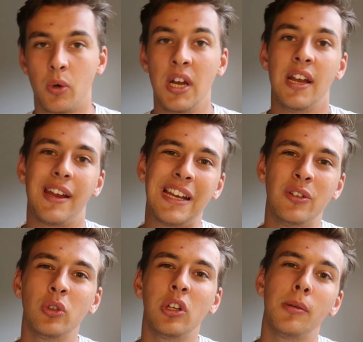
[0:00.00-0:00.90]
So in
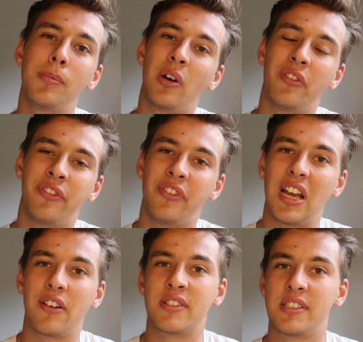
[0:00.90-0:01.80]
total about
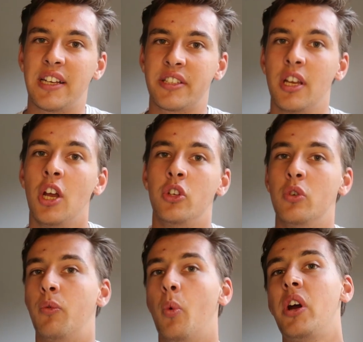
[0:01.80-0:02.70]
5 sets.
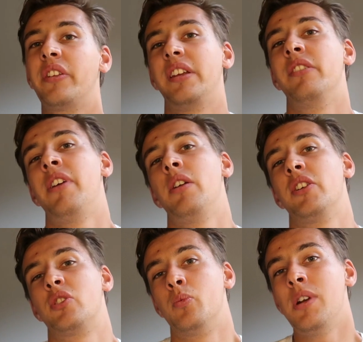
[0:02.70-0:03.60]
You've worked in
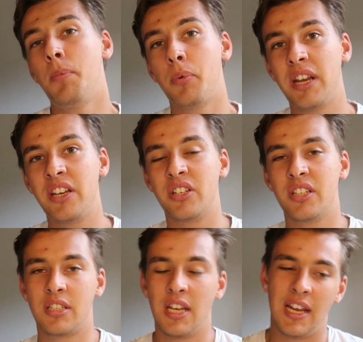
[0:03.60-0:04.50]
various rep
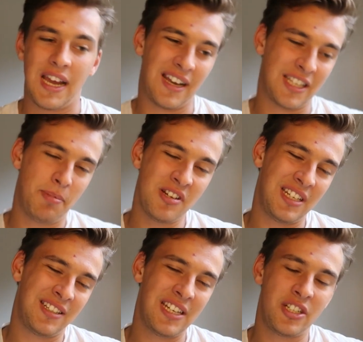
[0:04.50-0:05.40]
ranges, and
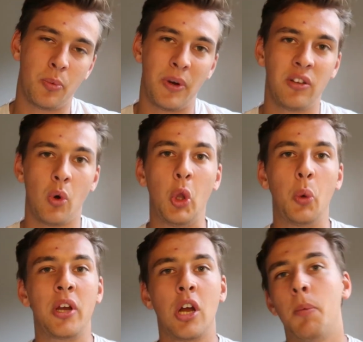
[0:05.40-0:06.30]
especially since you went all
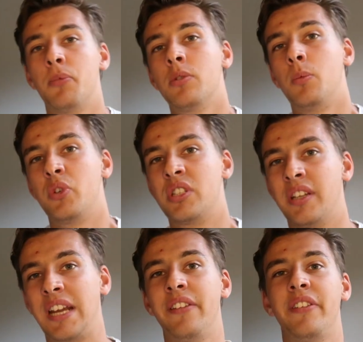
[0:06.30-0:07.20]
the way up towards
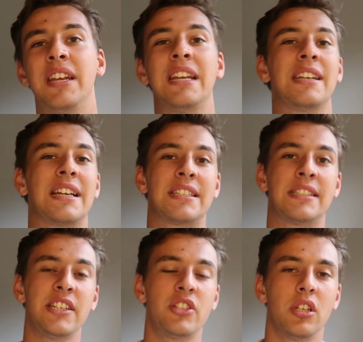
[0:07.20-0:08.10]
90 in that
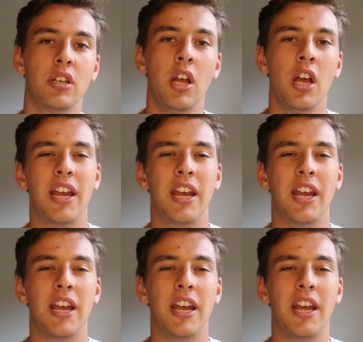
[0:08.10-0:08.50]
session,